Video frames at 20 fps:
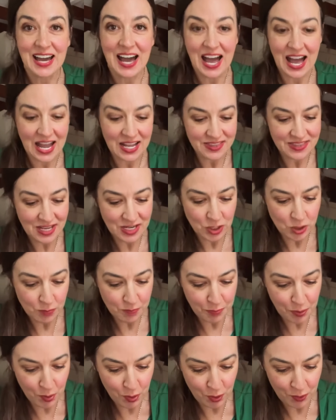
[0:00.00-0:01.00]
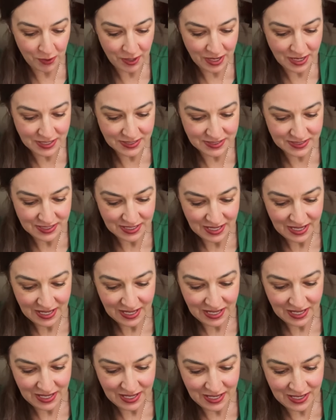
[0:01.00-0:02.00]
and then you pour it
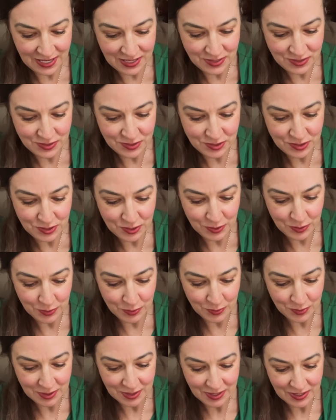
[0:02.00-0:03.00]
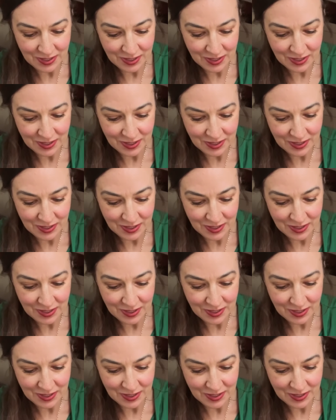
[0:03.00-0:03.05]
into